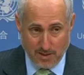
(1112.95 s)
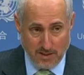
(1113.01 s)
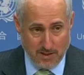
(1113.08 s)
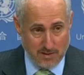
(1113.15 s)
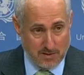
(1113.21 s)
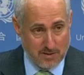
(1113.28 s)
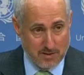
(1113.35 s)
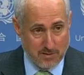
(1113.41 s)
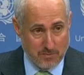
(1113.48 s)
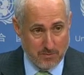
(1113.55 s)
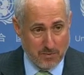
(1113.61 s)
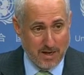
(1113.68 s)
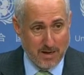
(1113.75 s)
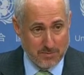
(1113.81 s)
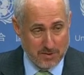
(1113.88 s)
is
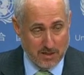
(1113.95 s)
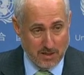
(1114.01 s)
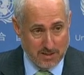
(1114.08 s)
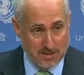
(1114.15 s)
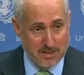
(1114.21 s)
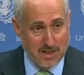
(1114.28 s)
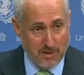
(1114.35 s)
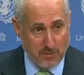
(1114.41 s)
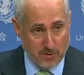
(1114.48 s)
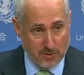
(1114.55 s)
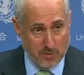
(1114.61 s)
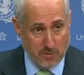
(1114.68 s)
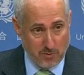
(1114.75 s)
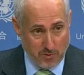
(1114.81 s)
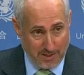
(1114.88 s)
perhaps not as stable
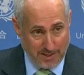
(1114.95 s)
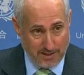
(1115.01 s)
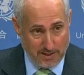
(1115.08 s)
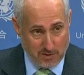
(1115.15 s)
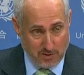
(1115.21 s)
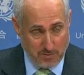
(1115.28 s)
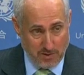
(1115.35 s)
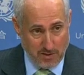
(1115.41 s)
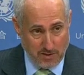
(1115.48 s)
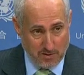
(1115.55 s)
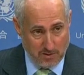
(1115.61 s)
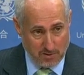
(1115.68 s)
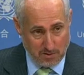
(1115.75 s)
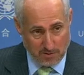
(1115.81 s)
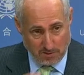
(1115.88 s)
as we would like it to be,
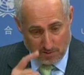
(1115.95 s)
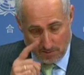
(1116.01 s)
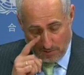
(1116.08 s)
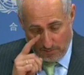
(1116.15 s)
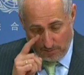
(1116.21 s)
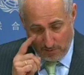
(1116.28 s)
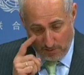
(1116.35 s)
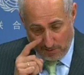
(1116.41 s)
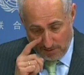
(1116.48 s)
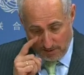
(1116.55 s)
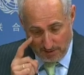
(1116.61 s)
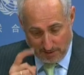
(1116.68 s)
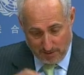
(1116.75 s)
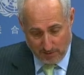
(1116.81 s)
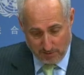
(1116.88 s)
to, to for a
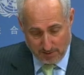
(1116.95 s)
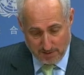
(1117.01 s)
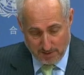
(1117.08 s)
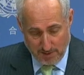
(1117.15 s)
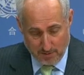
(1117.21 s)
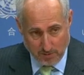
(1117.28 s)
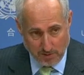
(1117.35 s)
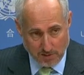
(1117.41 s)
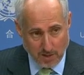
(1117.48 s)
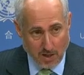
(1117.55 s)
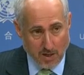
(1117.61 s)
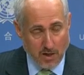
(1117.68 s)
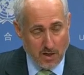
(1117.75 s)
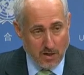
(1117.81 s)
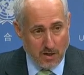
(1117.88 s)
slight understatement.
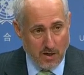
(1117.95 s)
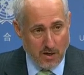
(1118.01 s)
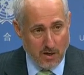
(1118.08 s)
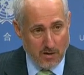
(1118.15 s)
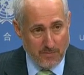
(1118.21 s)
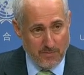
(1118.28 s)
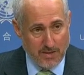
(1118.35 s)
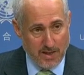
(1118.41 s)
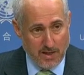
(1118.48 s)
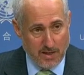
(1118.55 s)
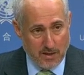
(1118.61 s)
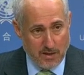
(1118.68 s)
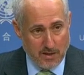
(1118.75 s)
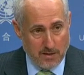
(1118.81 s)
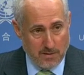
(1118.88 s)
But um,
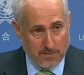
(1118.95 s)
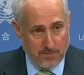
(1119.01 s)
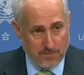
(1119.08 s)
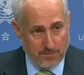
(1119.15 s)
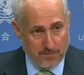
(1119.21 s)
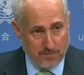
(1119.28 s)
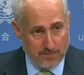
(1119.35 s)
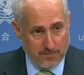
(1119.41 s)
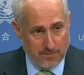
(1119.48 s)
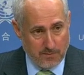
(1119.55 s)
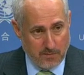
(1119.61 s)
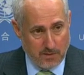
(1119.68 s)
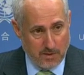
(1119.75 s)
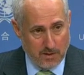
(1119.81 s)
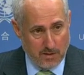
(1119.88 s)
Krähenbühl,
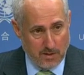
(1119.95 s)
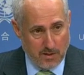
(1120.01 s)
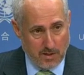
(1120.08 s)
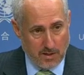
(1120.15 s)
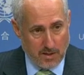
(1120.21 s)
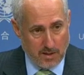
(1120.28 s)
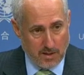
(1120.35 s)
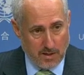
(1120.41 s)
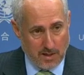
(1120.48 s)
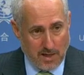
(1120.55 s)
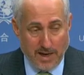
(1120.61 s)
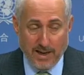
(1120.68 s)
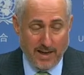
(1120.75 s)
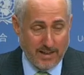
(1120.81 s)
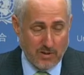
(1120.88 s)
the Commissioner
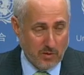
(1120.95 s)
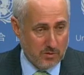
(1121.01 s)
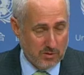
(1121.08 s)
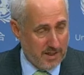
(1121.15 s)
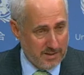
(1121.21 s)
General, I, I don't,